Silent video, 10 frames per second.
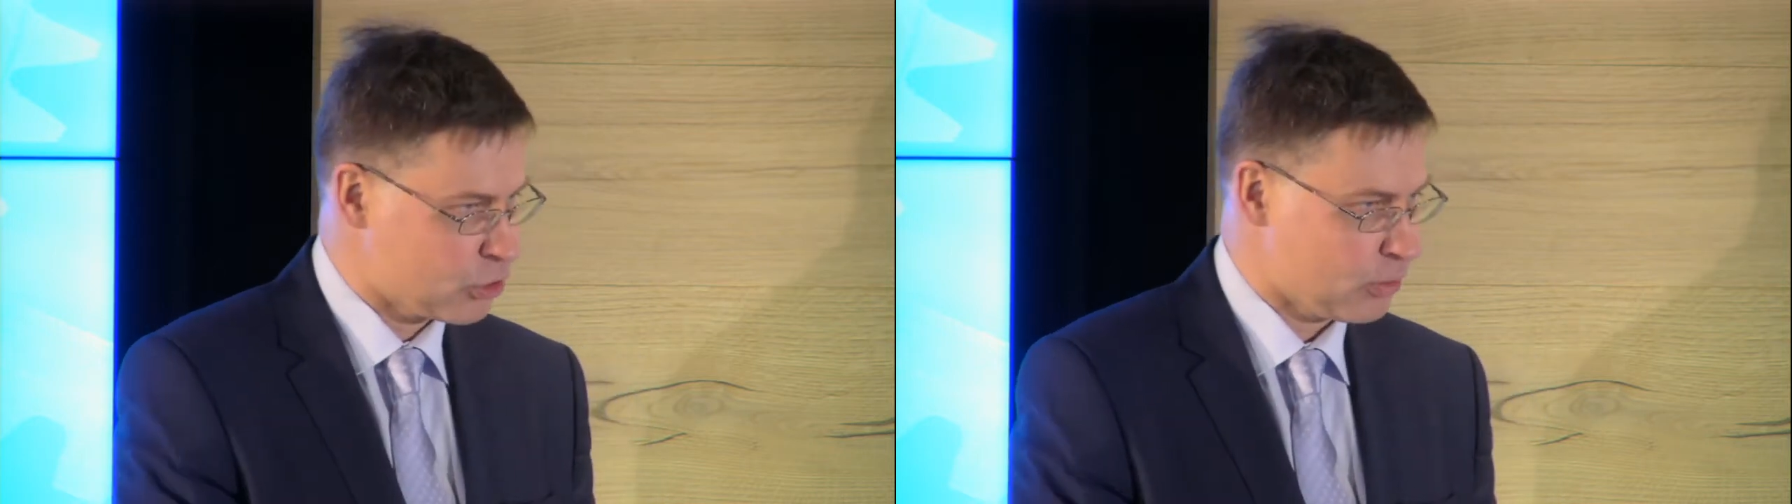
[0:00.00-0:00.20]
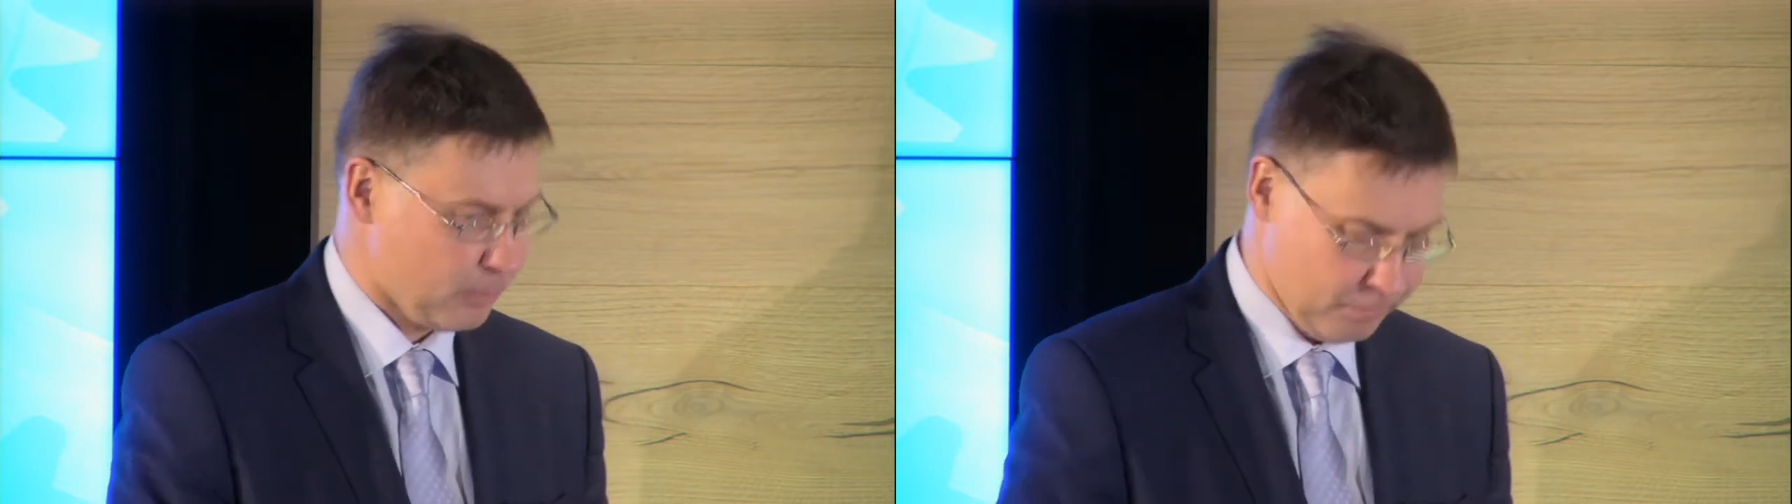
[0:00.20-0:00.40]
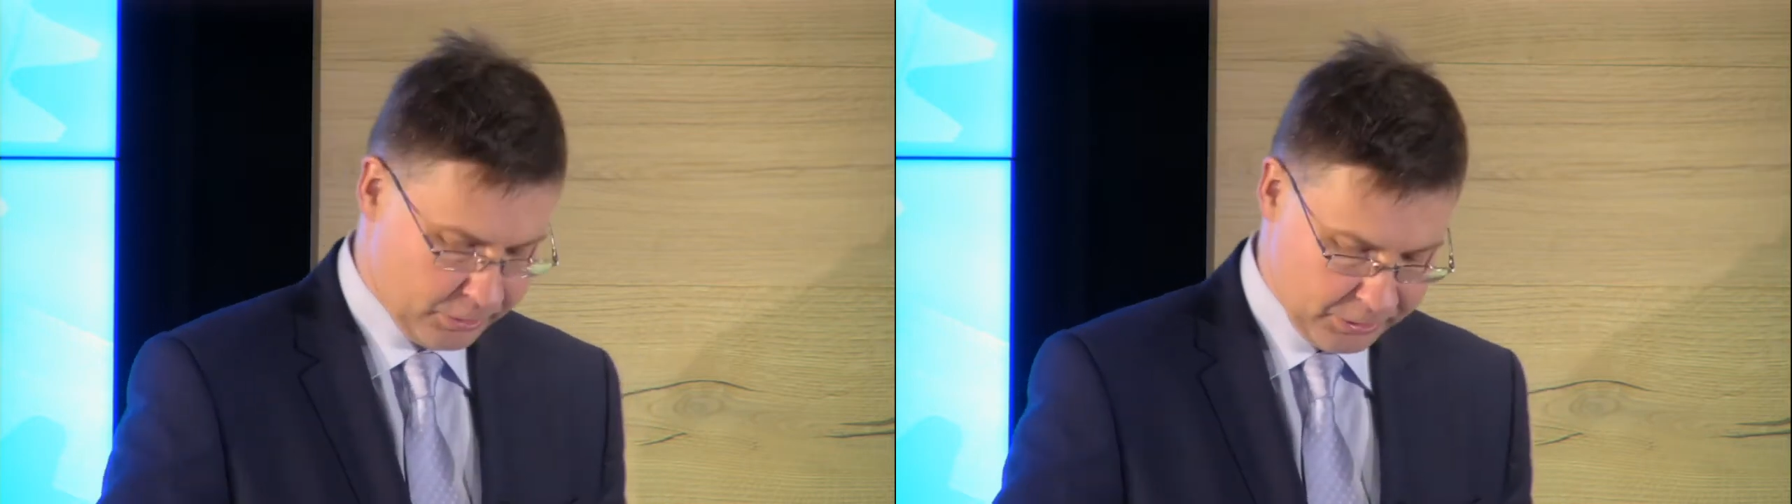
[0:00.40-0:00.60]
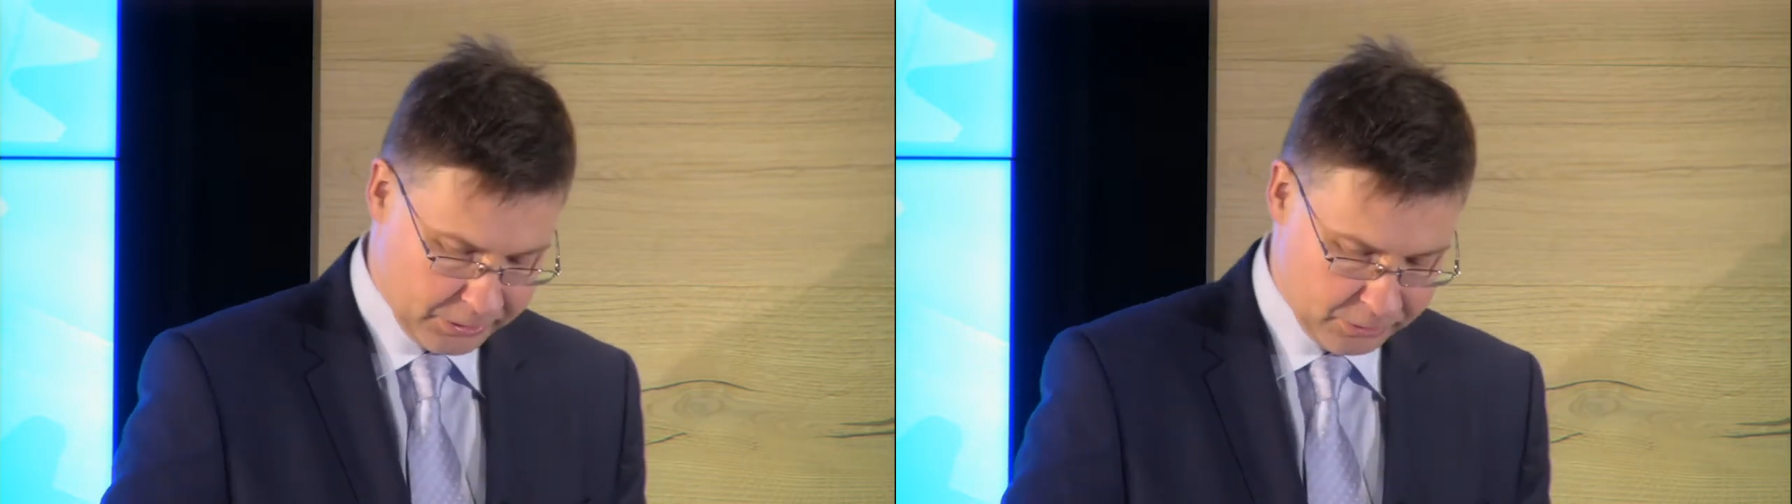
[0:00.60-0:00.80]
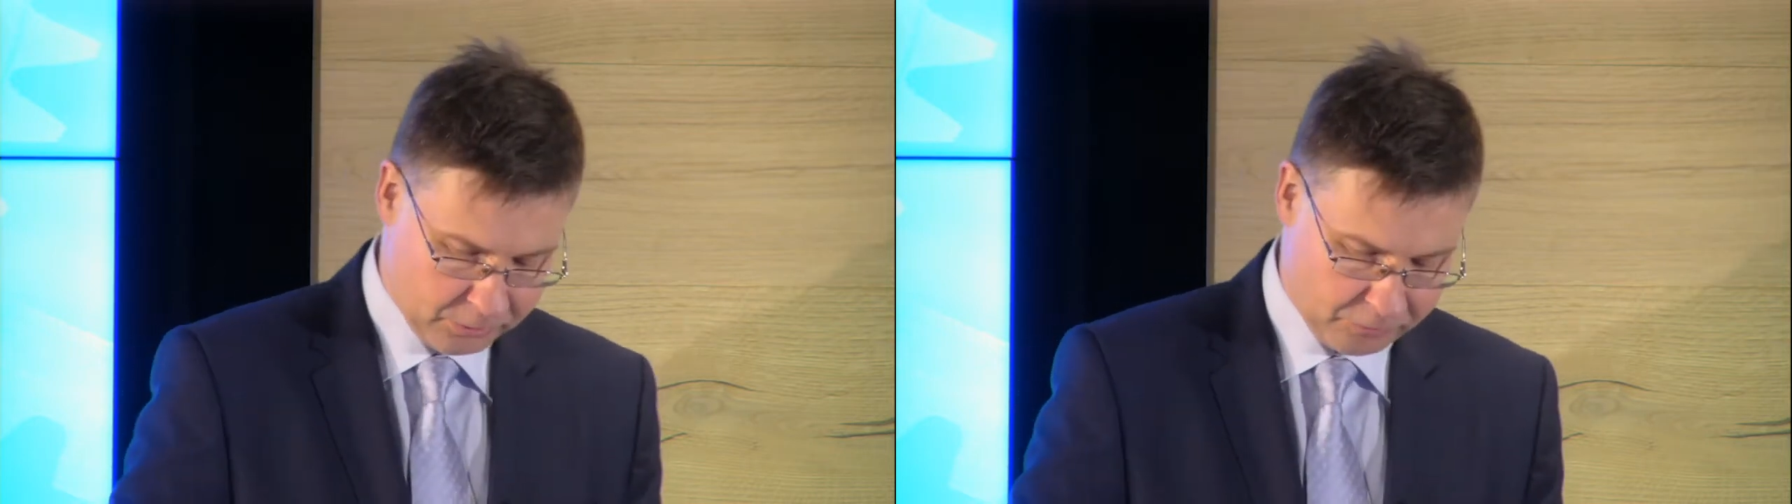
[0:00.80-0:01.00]
Chairman
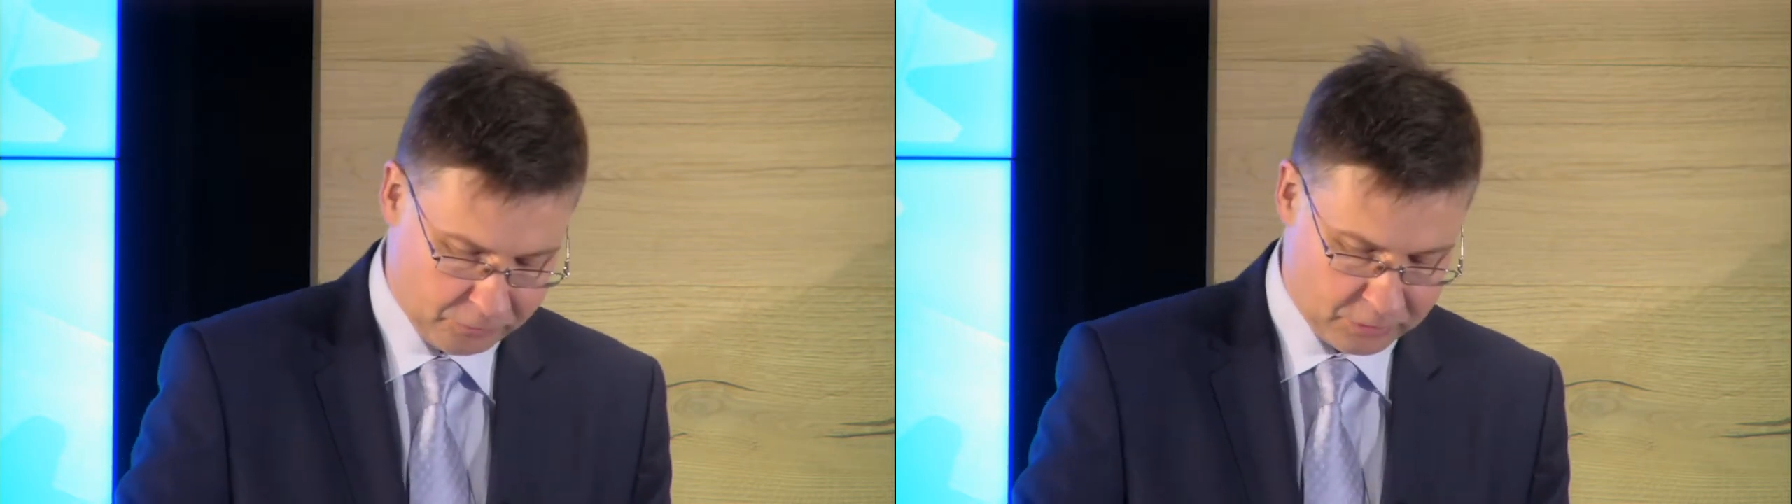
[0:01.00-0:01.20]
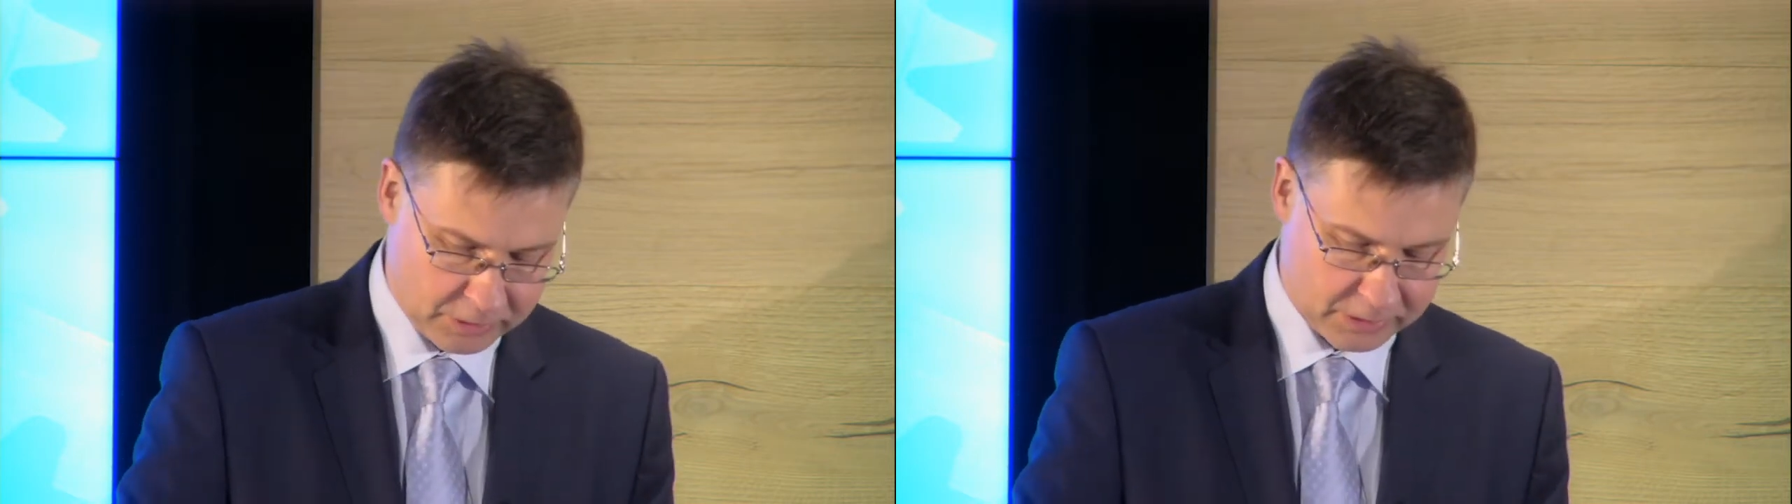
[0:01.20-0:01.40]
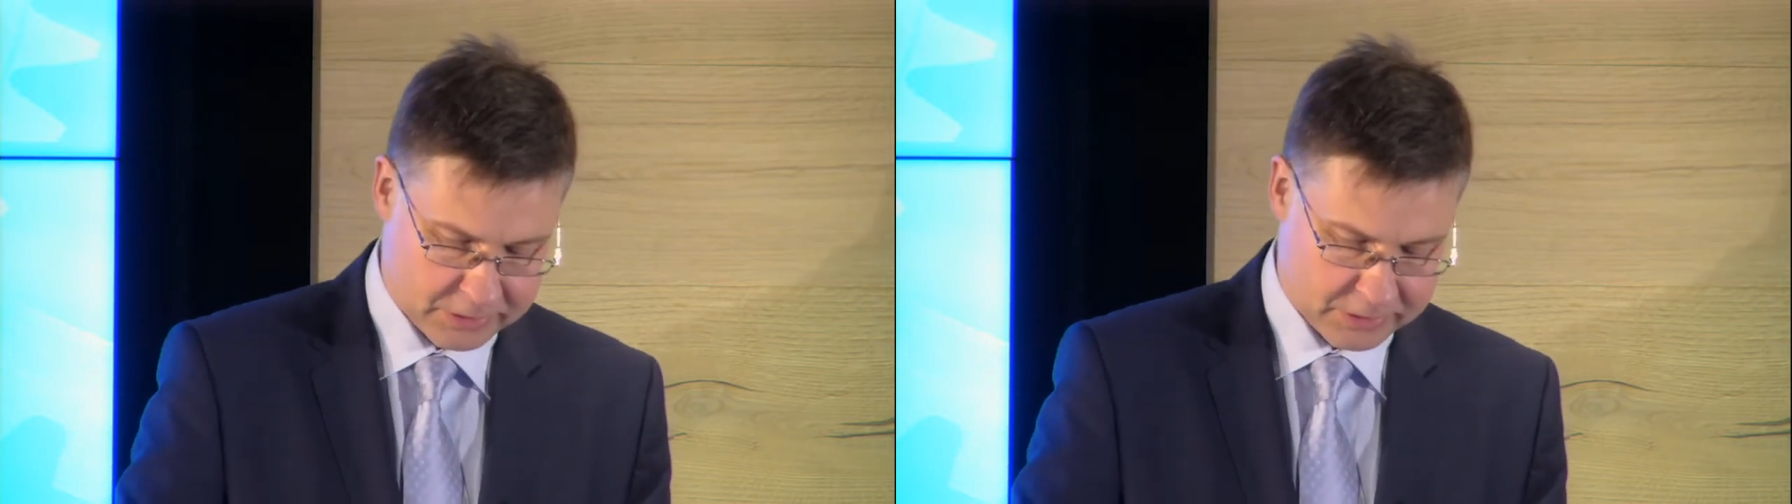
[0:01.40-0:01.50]
Bernardino for uh,